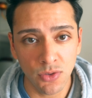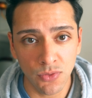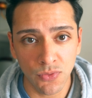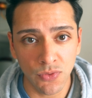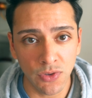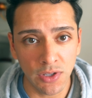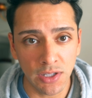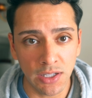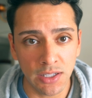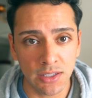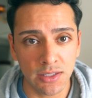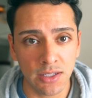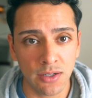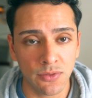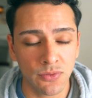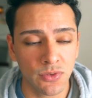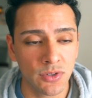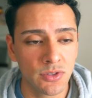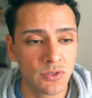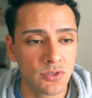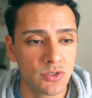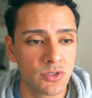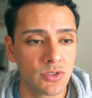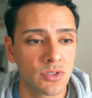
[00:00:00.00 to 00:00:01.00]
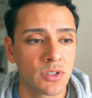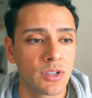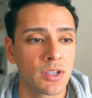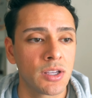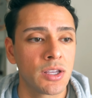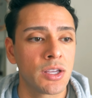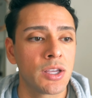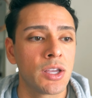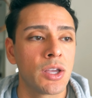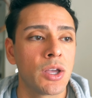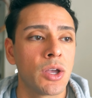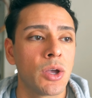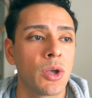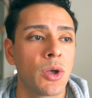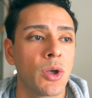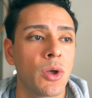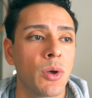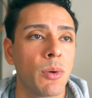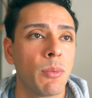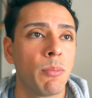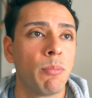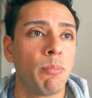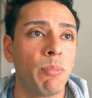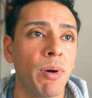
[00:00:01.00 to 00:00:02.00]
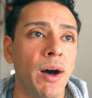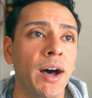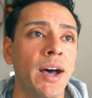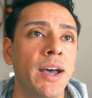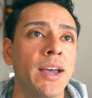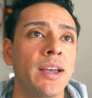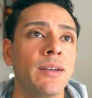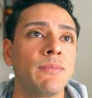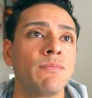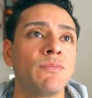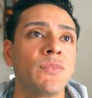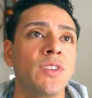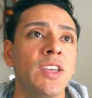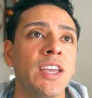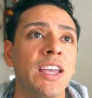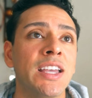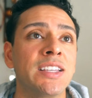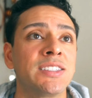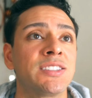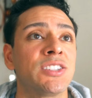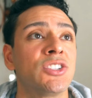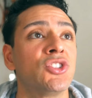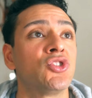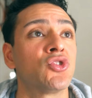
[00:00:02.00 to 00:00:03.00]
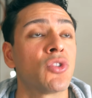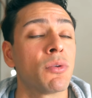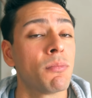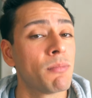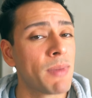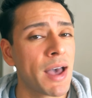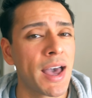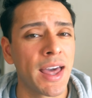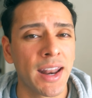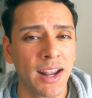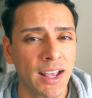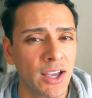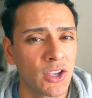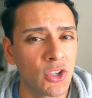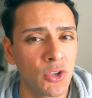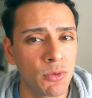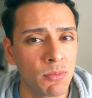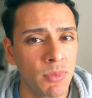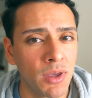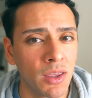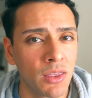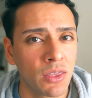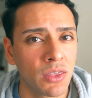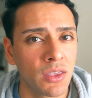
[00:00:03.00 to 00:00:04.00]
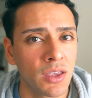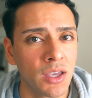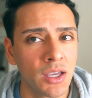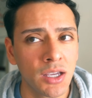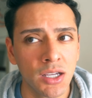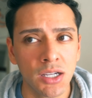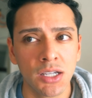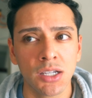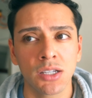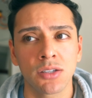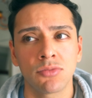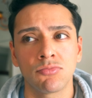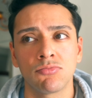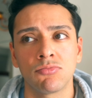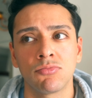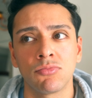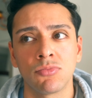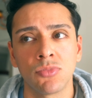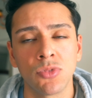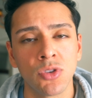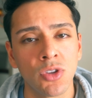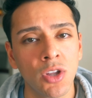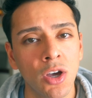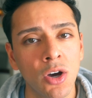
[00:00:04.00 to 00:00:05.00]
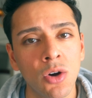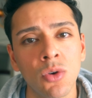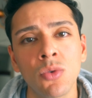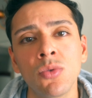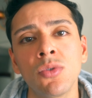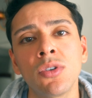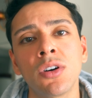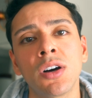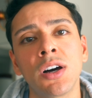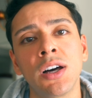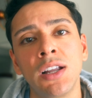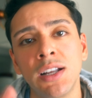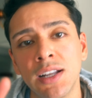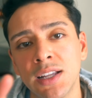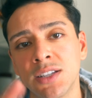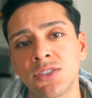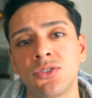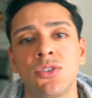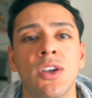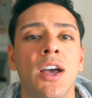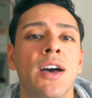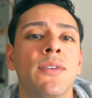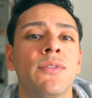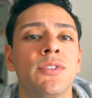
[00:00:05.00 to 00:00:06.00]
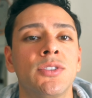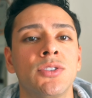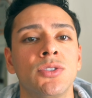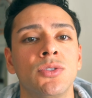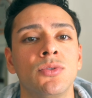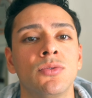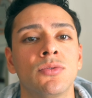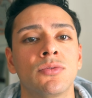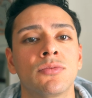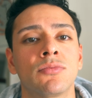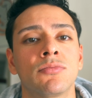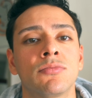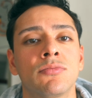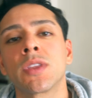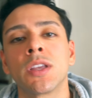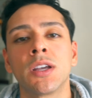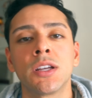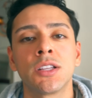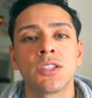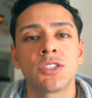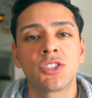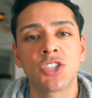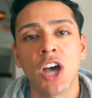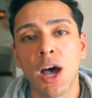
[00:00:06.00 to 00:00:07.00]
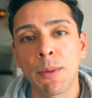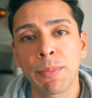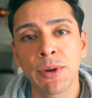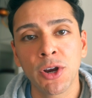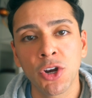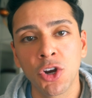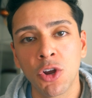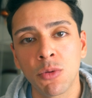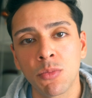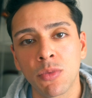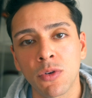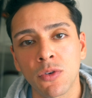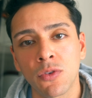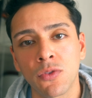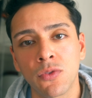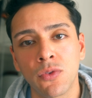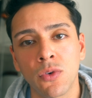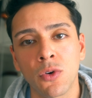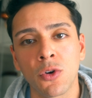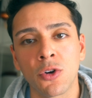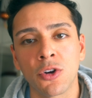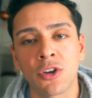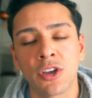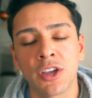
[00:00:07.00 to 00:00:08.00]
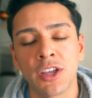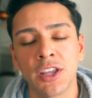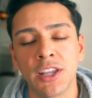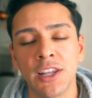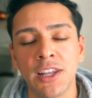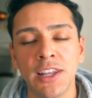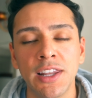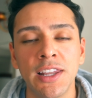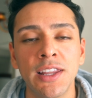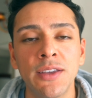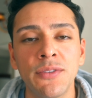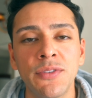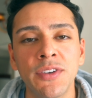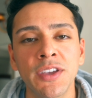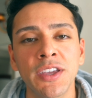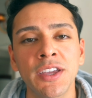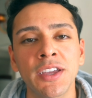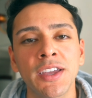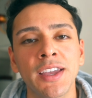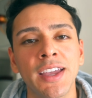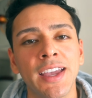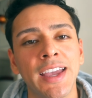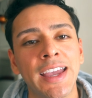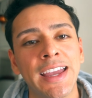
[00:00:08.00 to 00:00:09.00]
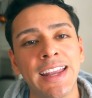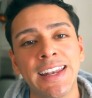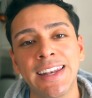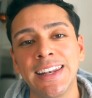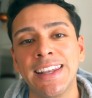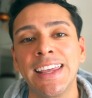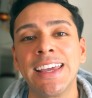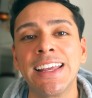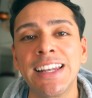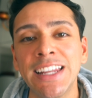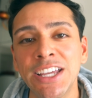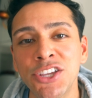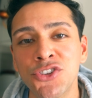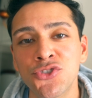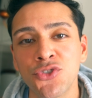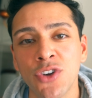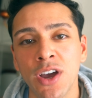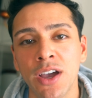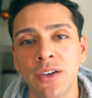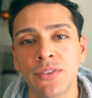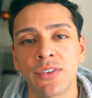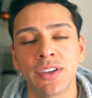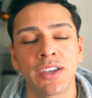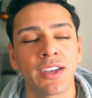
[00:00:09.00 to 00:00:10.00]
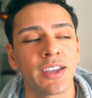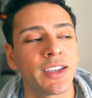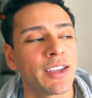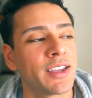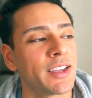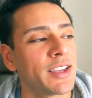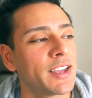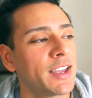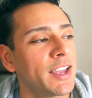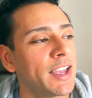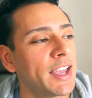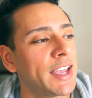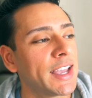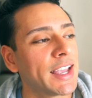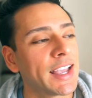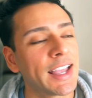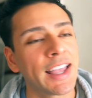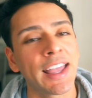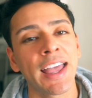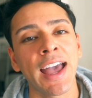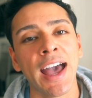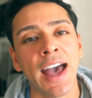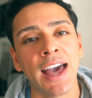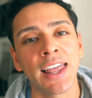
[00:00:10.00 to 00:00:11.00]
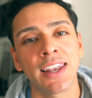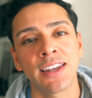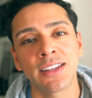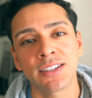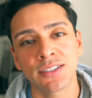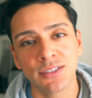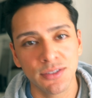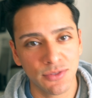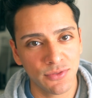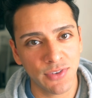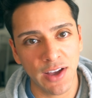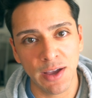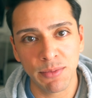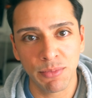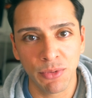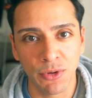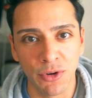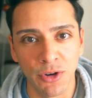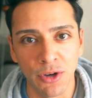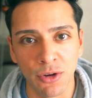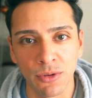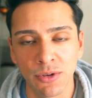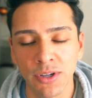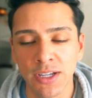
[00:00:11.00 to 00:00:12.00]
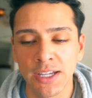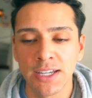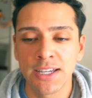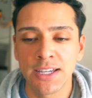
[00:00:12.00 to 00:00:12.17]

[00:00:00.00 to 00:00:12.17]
you feel a difference, but is it dramatic how you may think? No, unless you have a tune. Topic number 4, living and daily driving a catless 5.0.